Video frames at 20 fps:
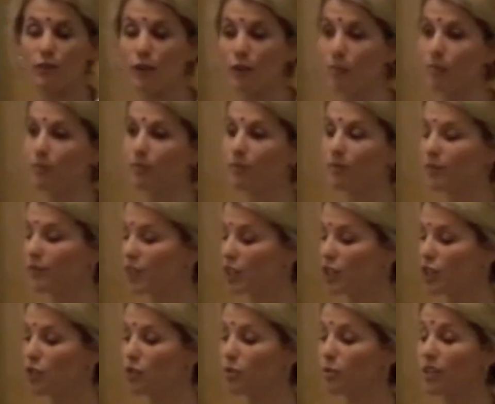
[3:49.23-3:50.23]
from
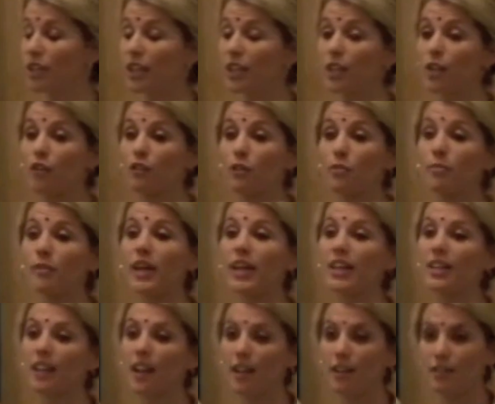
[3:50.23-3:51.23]
accumulated over
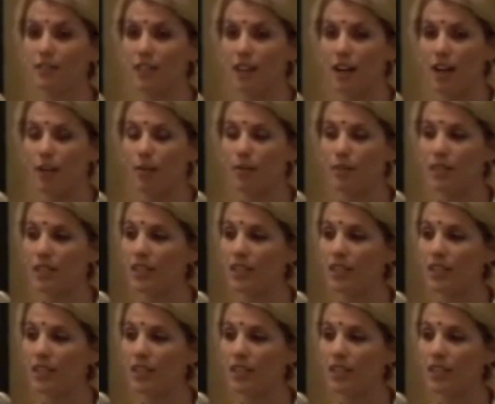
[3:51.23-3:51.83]
many lifetimes.